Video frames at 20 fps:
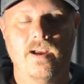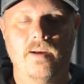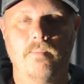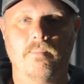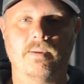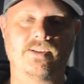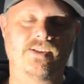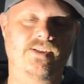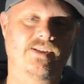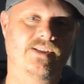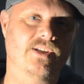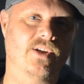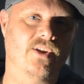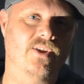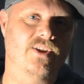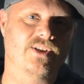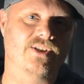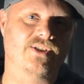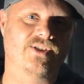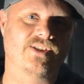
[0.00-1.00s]
But still,
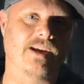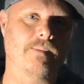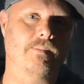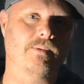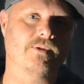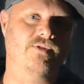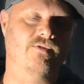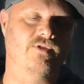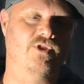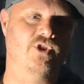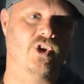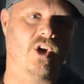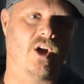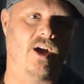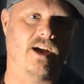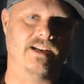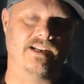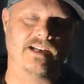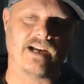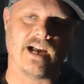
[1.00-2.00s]
the disciples of
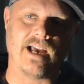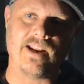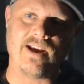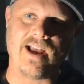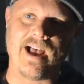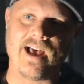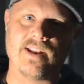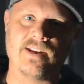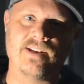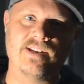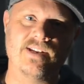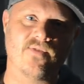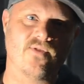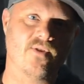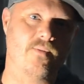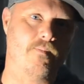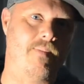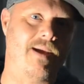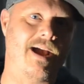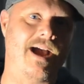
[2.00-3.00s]
John kind of had a
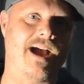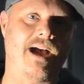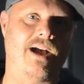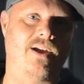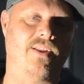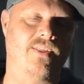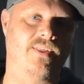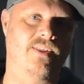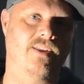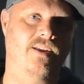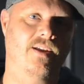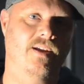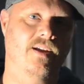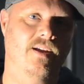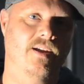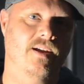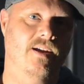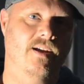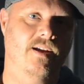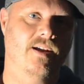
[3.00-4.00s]
different path
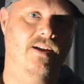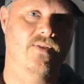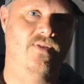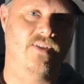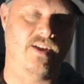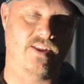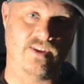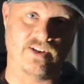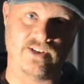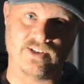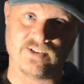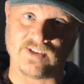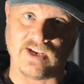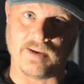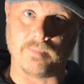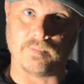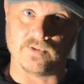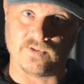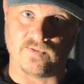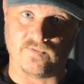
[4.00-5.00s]
than the
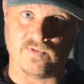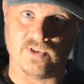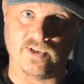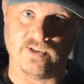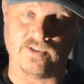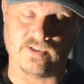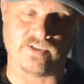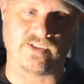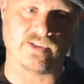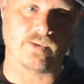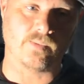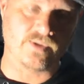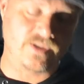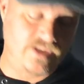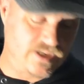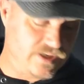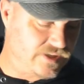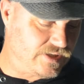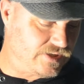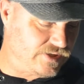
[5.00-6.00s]
disciples of Jesus. And it was
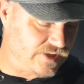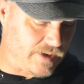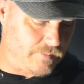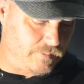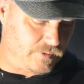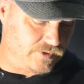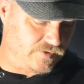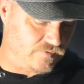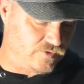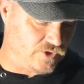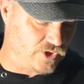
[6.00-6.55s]
these disciples of